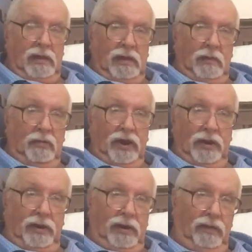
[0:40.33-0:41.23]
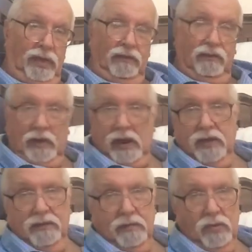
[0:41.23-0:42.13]
and we don't know if they fell
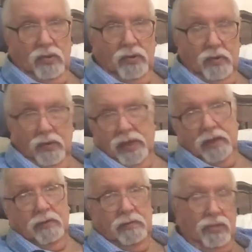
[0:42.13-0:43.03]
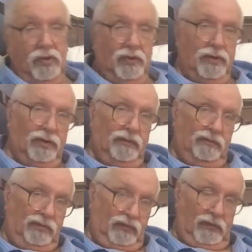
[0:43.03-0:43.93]
overboard or they were murdered
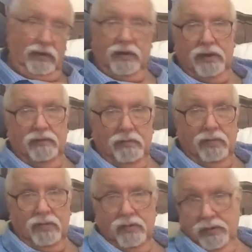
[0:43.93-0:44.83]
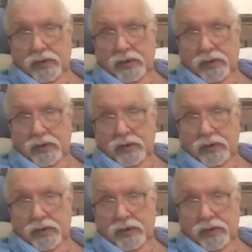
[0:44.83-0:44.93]
and thrown overboard.